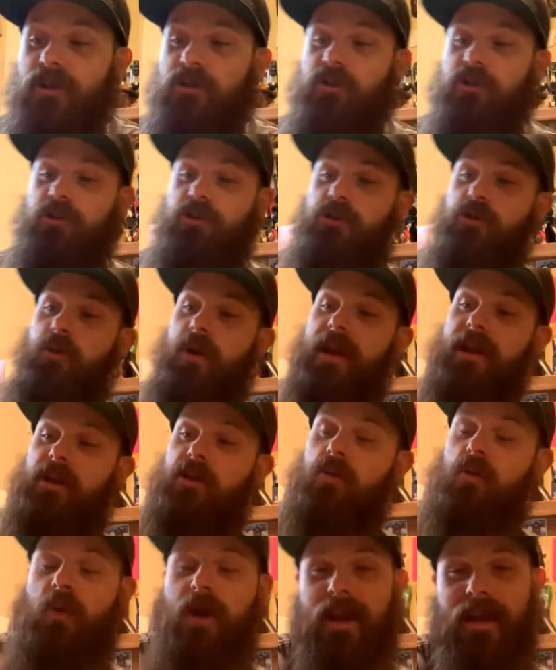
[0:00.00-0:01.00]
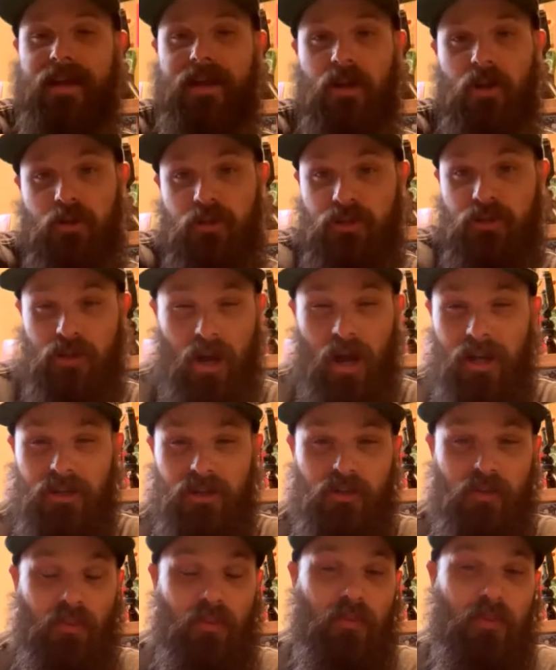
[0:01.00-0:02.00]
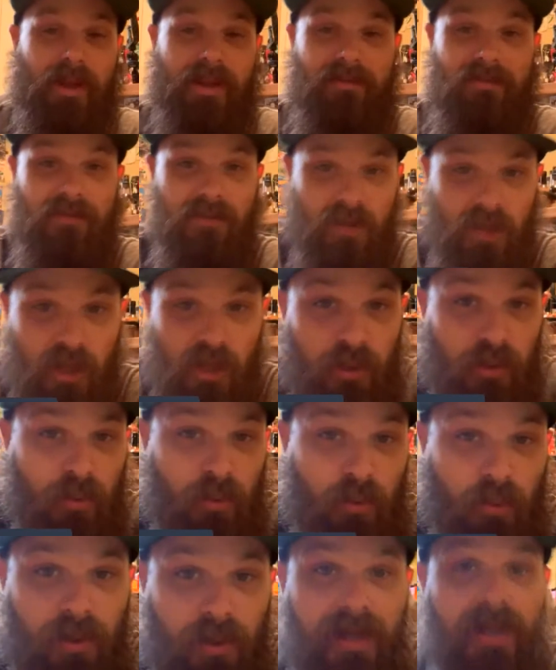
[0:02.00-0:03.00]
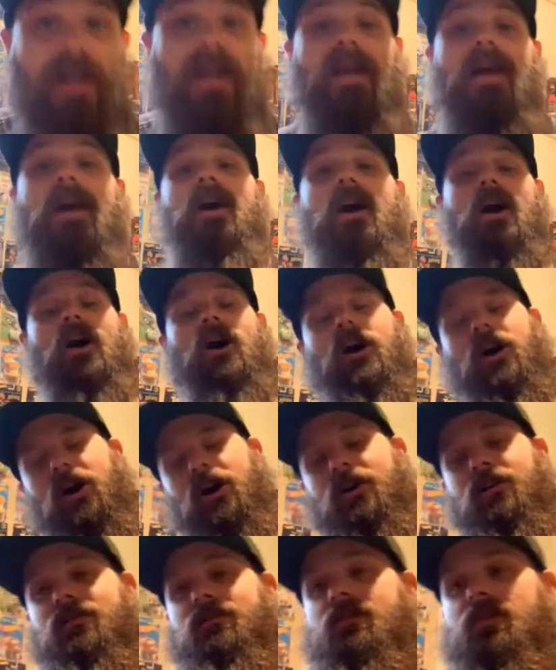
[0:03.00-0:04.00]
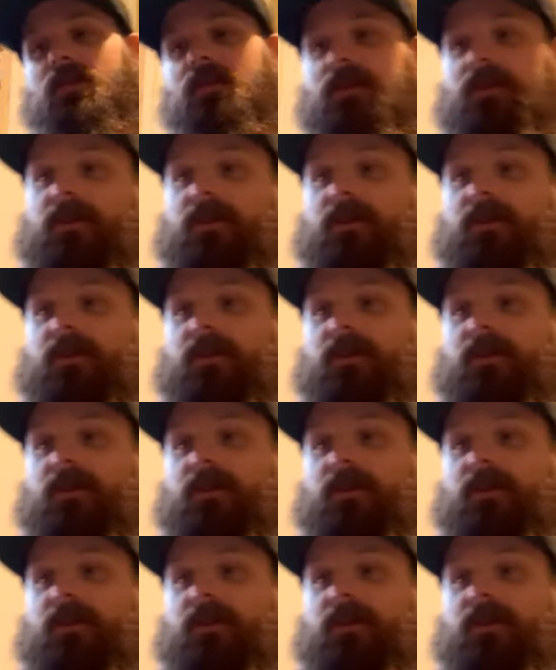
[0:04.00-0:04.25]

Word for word: to do a quick sauce review of,